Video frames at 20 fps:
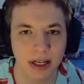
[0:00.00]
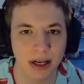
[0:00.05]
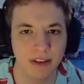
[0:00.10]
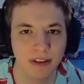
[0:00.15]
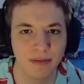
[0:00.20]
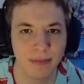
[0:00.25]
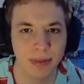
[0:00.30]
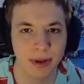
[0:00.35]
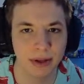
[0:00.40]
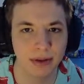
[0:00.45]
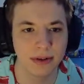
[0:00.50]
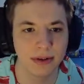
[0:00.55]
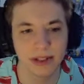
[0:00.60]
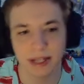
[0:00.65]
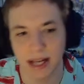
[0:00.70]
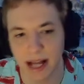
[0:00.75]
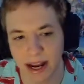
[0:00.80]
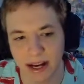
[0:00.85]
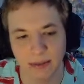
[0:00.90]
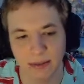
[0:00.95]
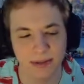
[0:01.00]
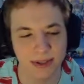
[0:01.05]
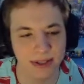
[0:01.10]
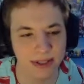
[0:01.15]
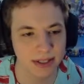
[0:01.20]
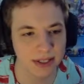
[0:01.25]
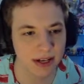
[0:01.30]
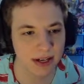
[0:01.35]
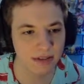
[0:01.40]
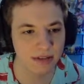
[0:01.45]
of builds and items
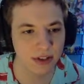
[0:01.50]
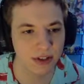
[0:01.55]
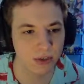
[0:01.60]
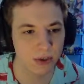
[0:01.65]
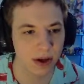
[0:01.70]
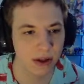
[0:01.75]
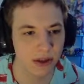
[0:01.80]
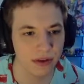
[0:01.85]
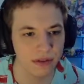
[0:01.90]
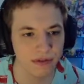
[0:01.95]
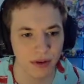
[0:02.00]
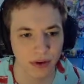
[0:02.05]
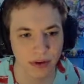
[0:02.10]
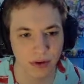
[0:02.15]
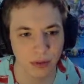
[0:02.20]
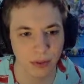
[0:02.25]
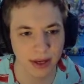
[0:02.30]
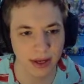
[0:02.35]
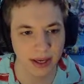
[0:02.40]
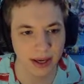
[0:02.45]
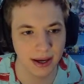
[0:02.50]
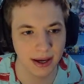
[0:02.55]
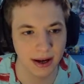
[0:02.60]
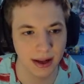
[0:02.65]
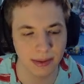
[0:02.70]
and stuff as well the further we get.